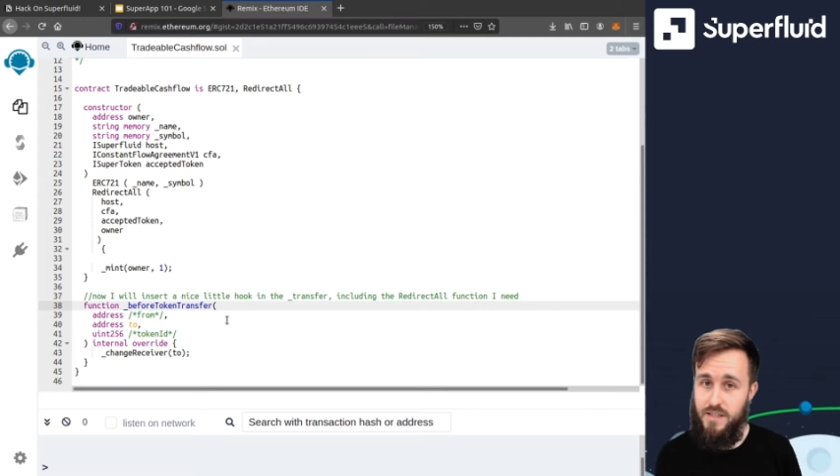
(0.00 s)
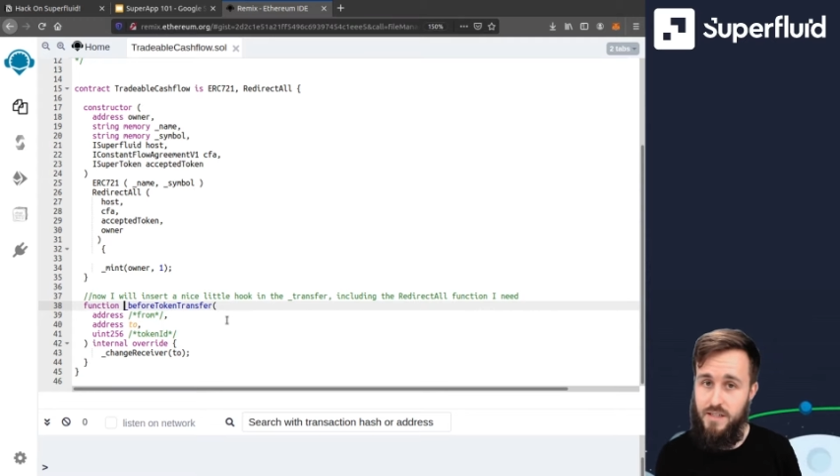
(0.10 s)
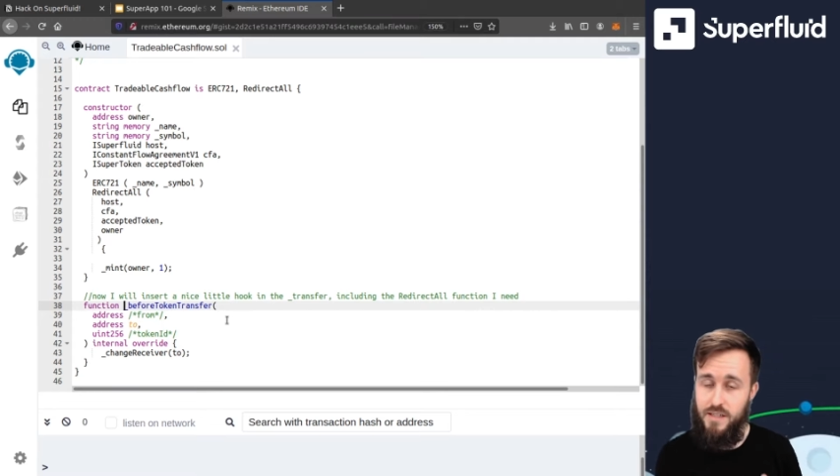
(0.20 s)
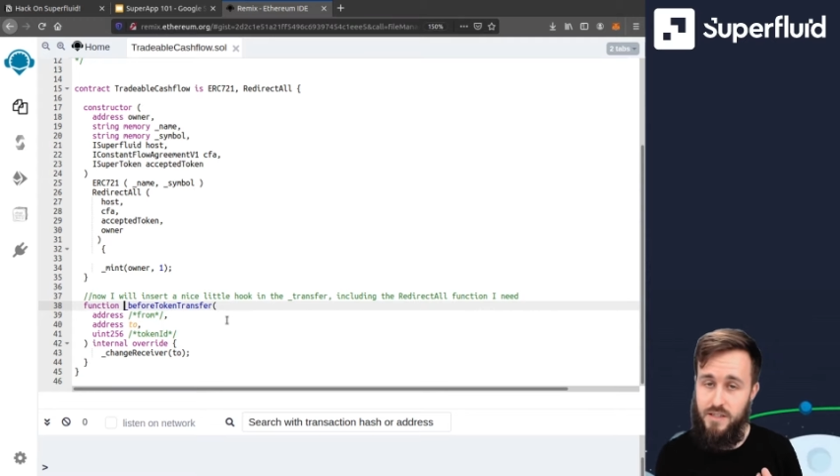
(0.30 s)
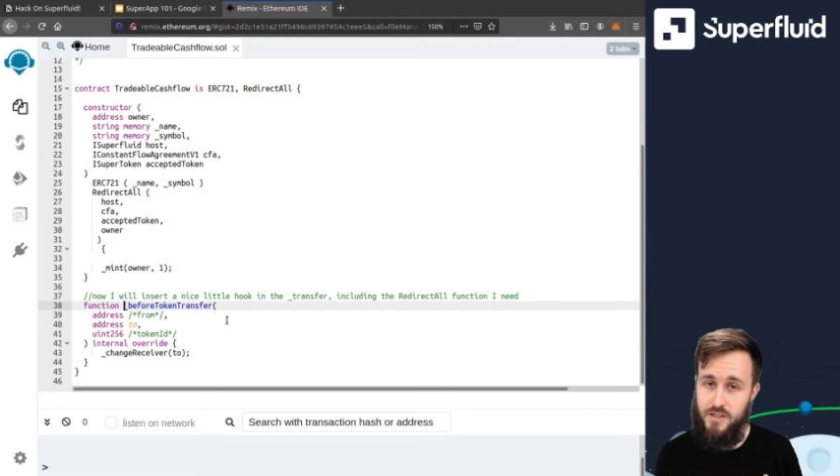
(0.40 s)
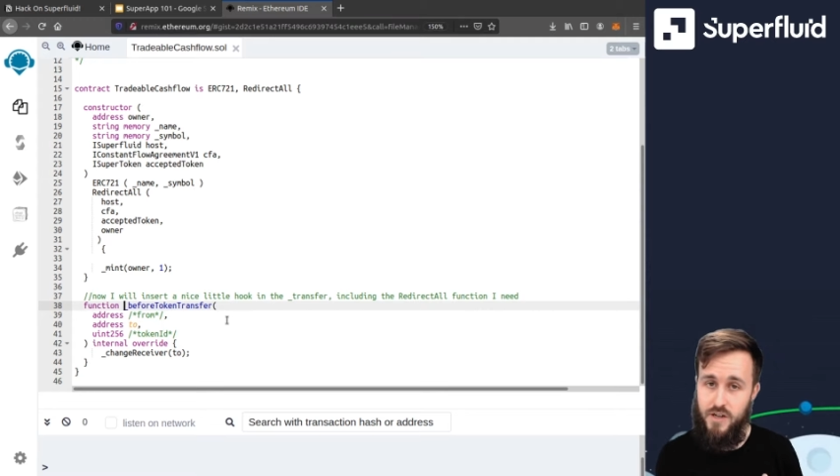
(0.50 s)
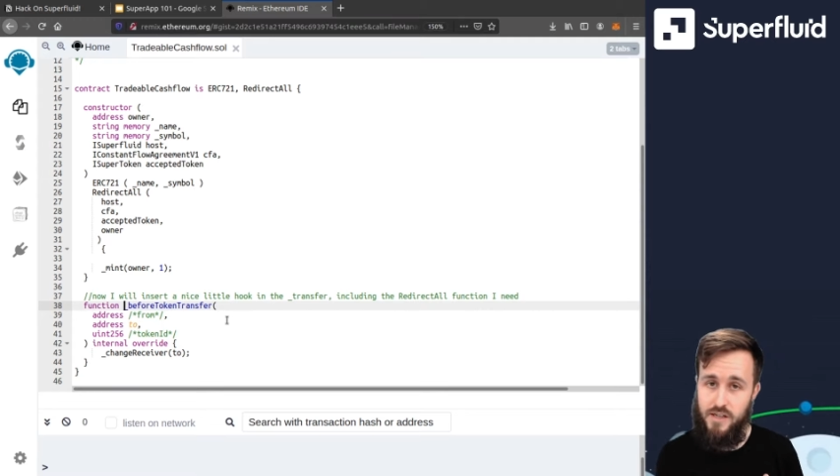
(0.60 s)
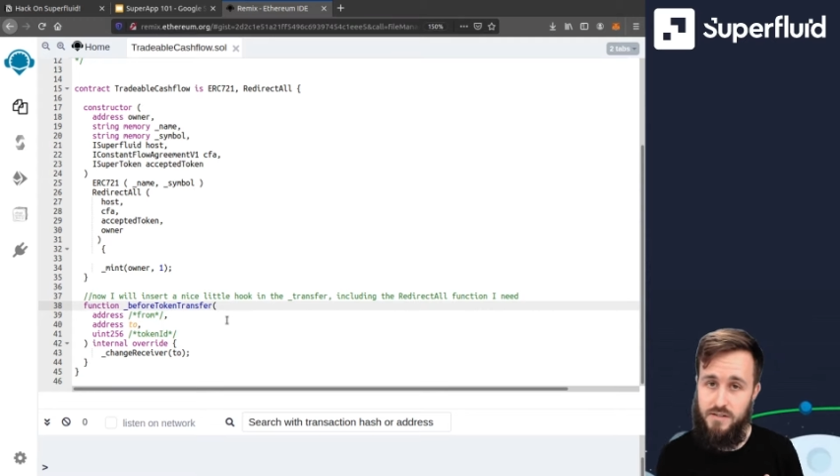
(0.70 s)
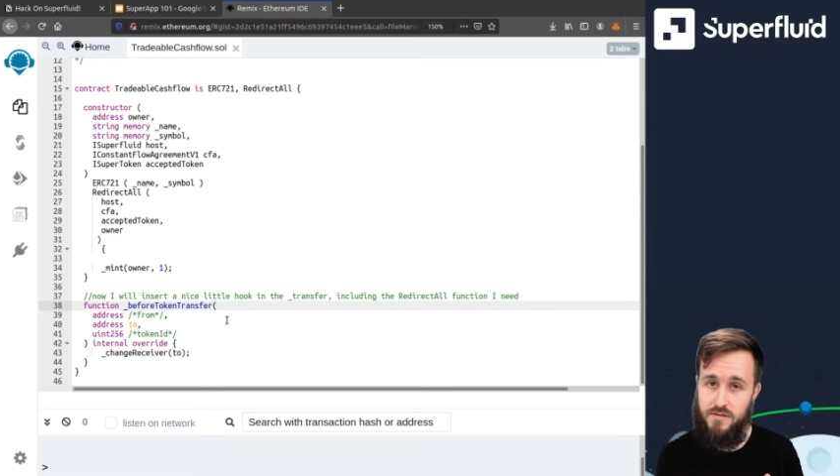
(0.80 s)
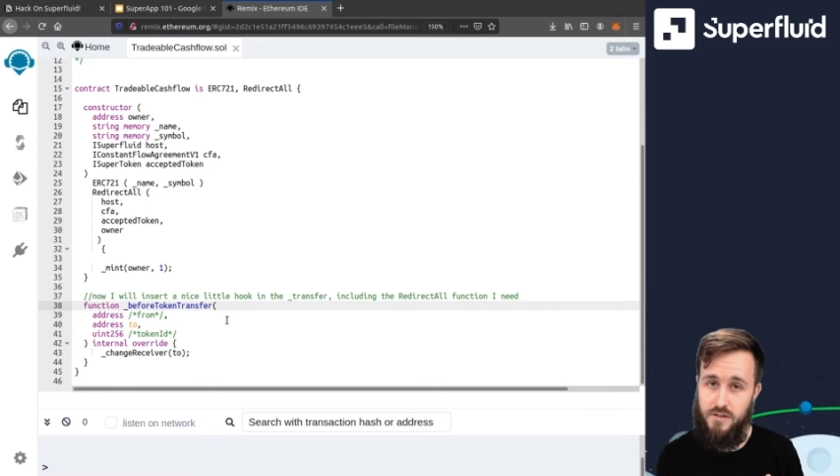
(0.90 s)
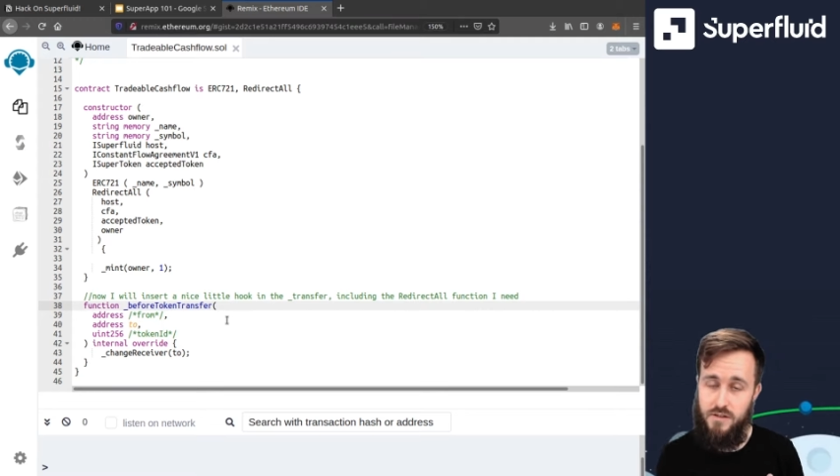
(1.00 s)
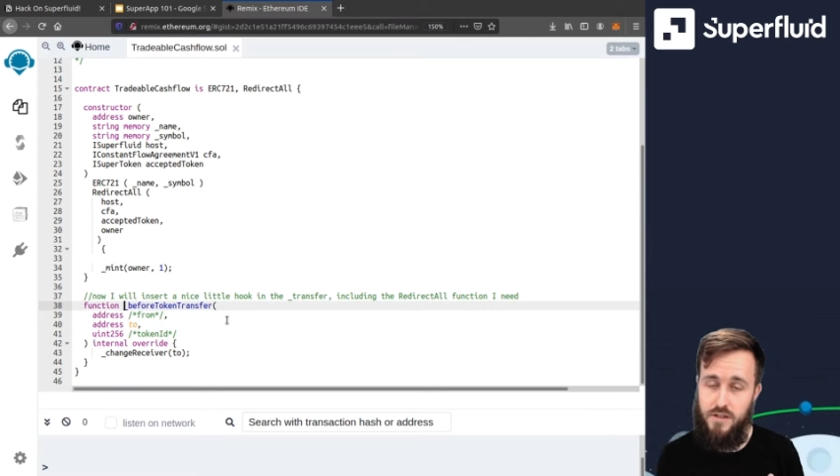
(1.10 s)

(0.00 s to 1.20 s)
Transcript: is transferred,